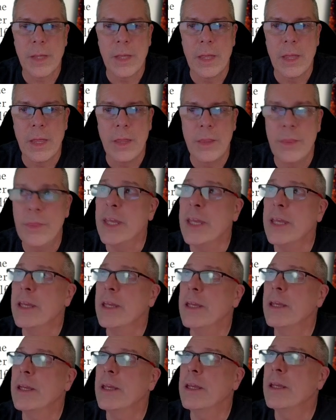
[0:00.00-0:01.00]

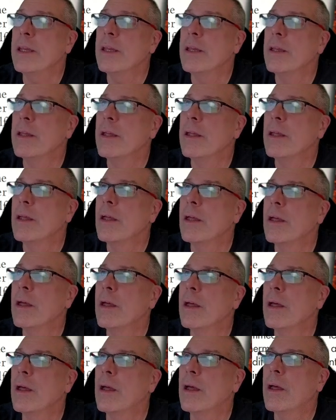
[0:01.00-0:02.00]
the
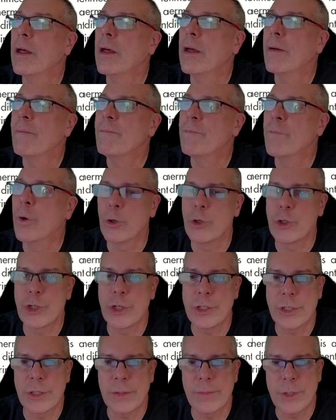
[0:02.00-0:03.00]

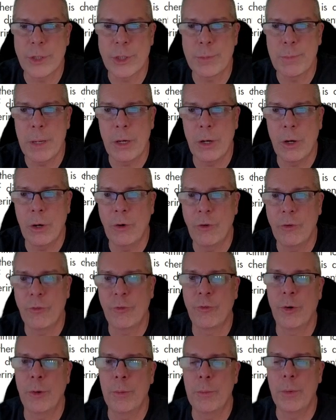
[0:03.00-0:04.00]
versions of the spell
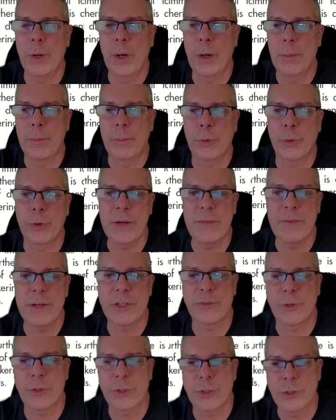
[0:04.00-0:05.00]
from previous
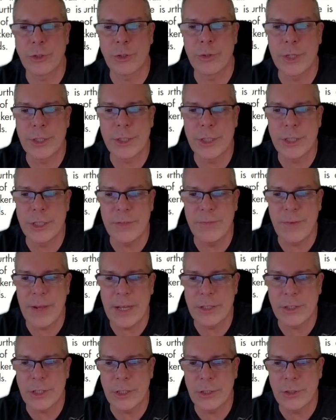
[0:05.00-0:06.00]
versions. So this is Advanced Dungeons and